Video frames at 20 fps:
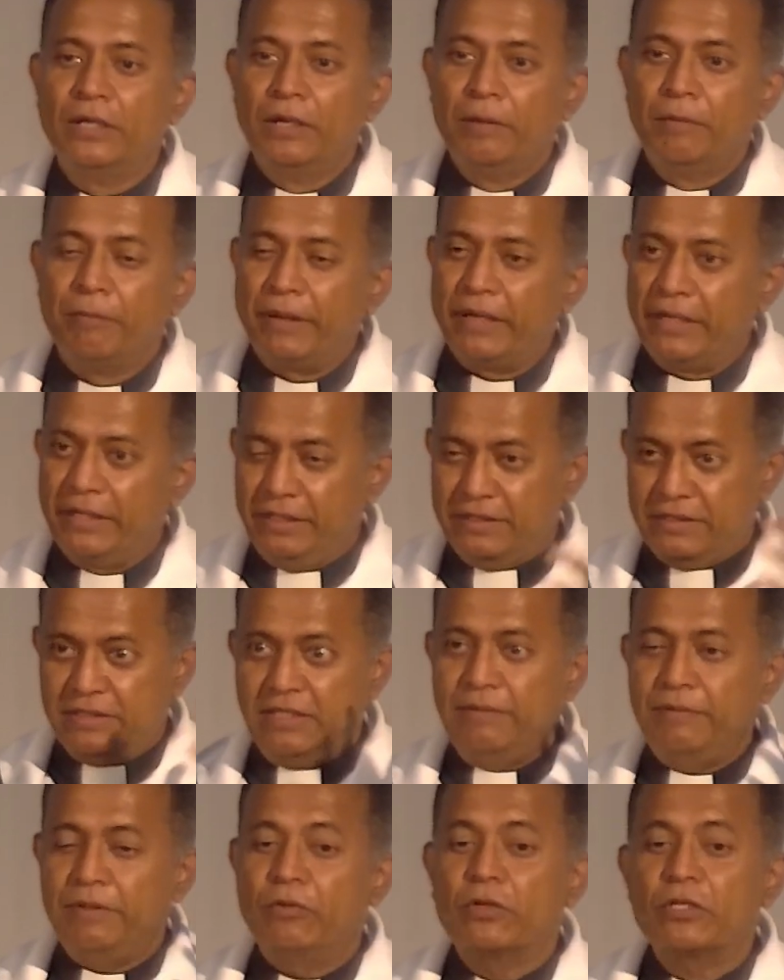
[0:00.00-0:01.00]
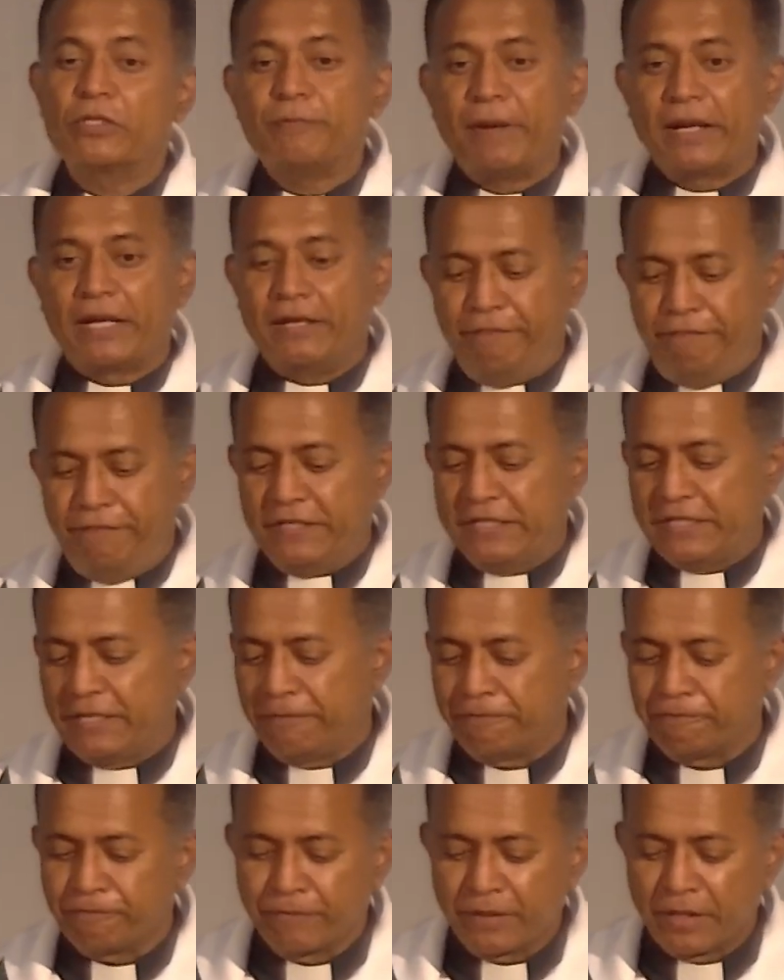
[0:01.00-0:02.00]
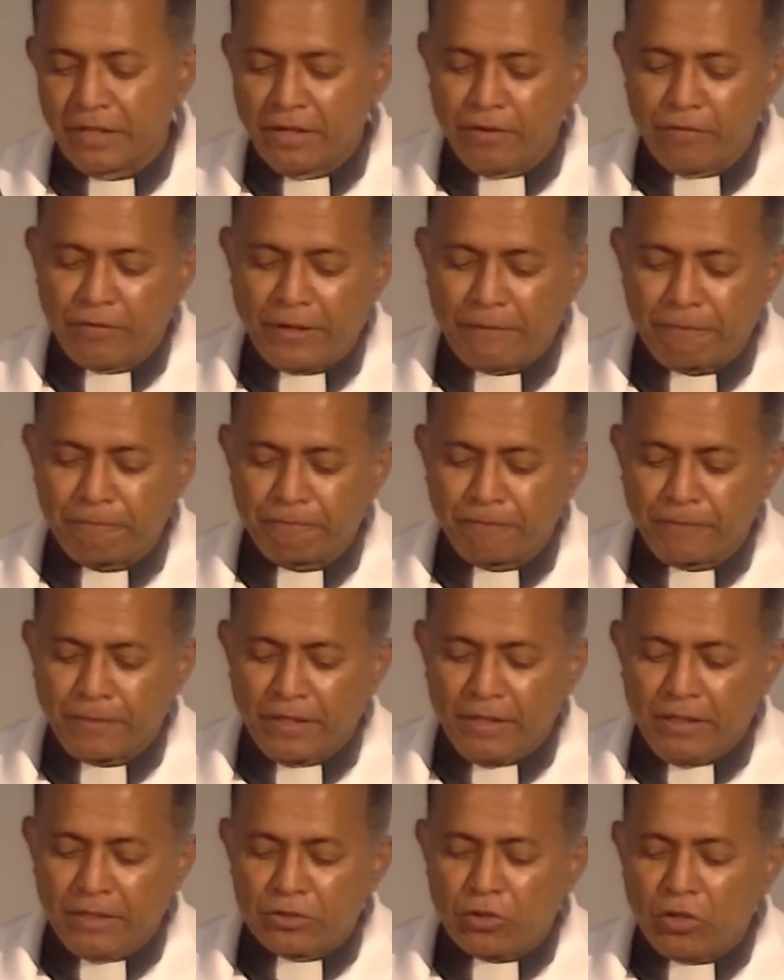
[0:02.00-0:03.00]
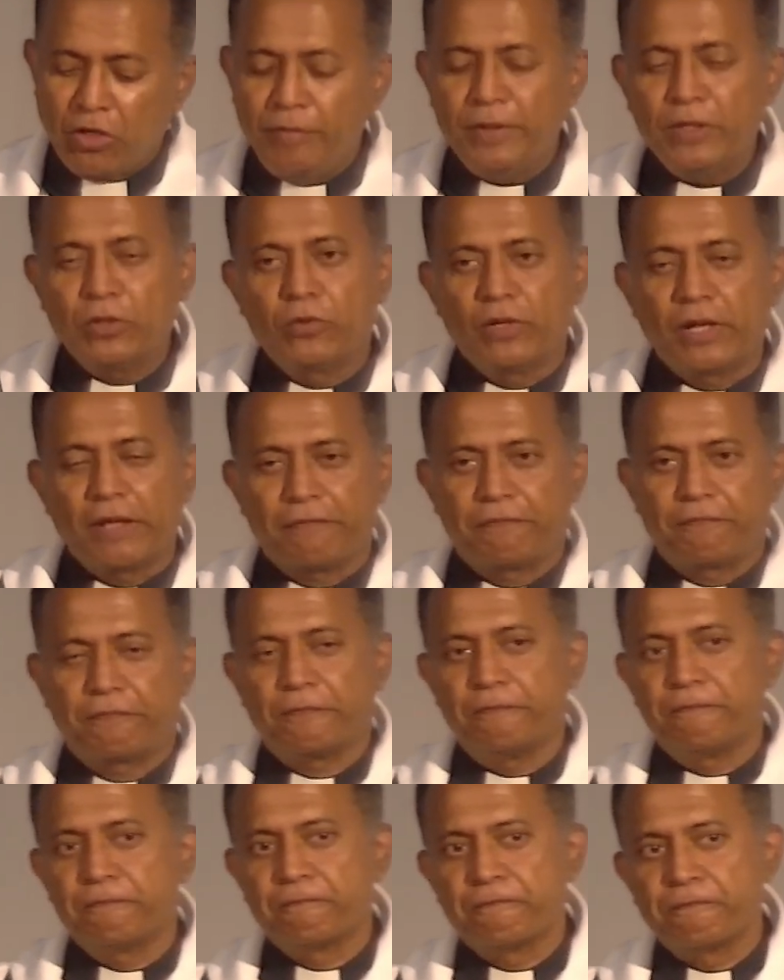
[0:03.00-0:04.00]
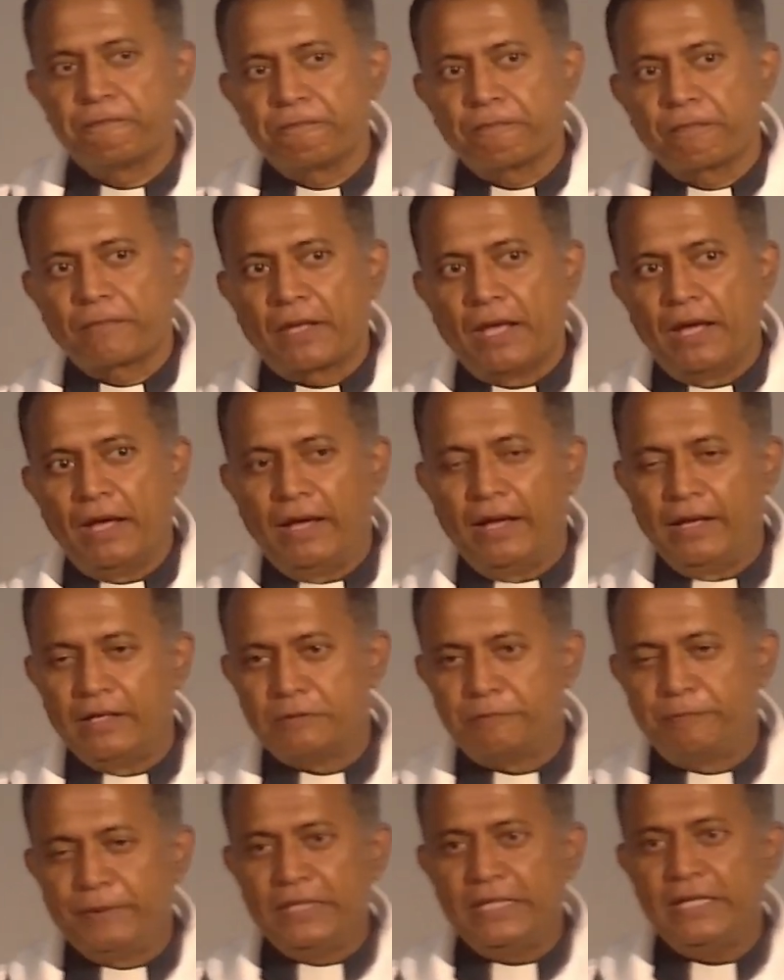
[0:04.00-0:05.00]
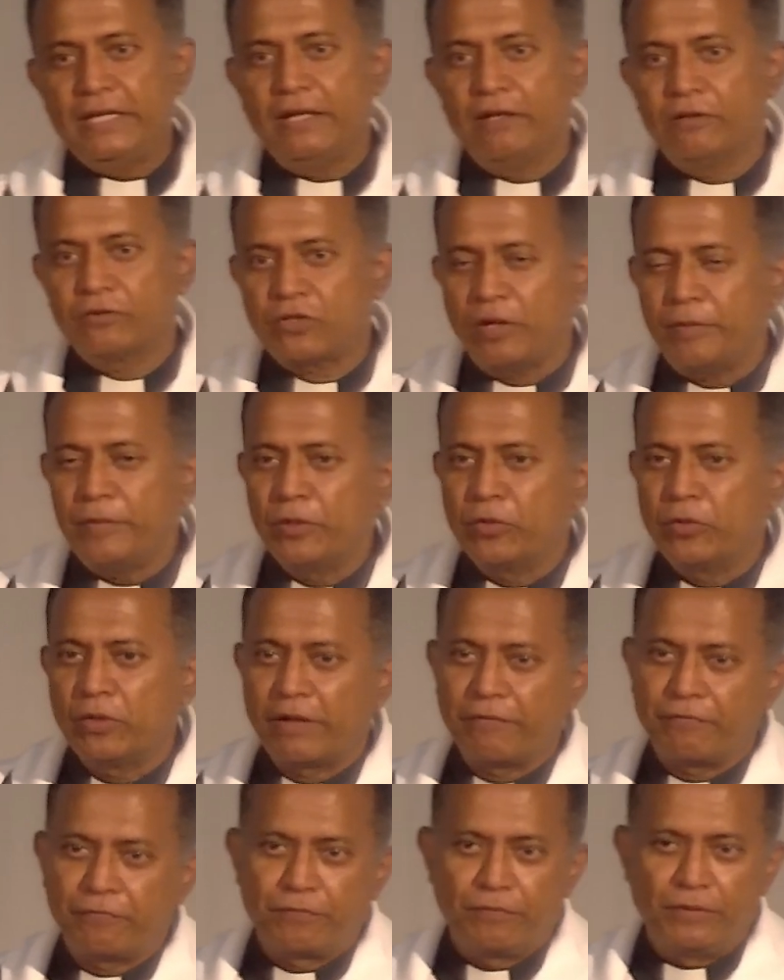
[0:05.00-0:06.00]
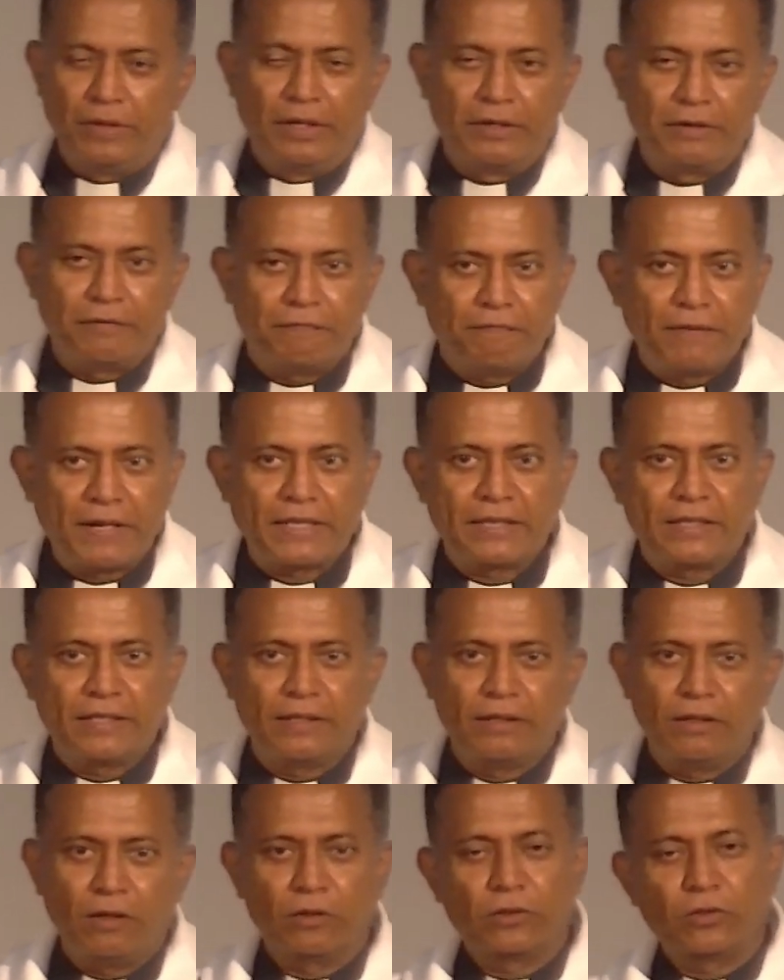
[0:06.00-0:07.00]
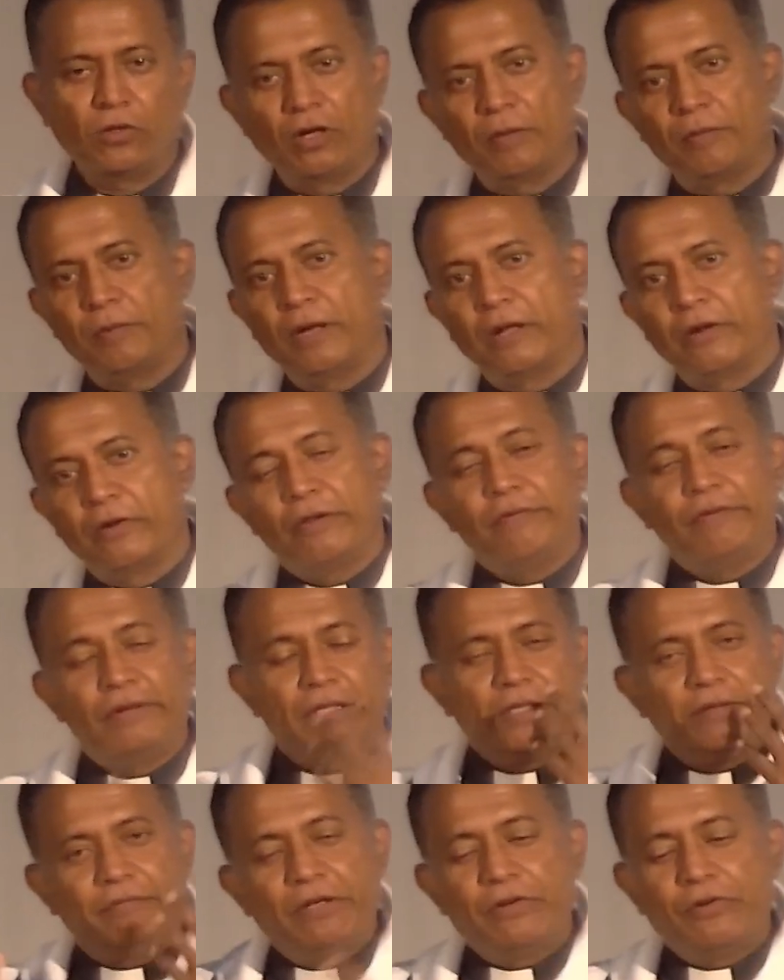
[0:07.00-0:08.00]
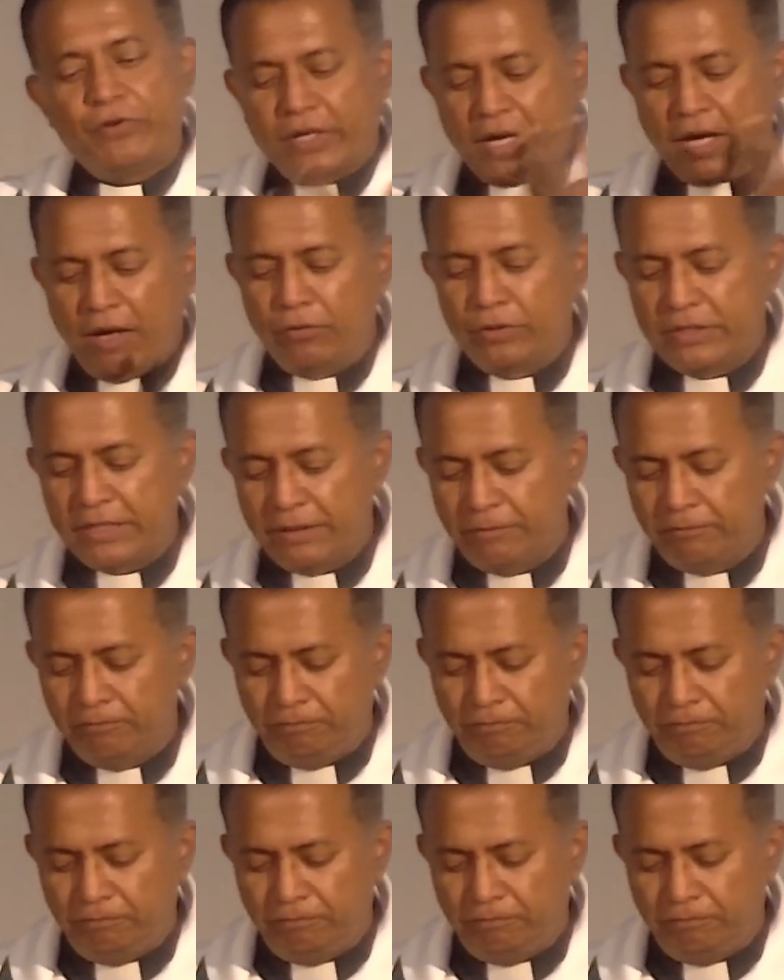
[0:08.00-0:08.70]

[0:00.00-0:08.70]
but it was magnificent. Right? Solomon could have, as building it, Solomon could have reflected or thought about or even recounted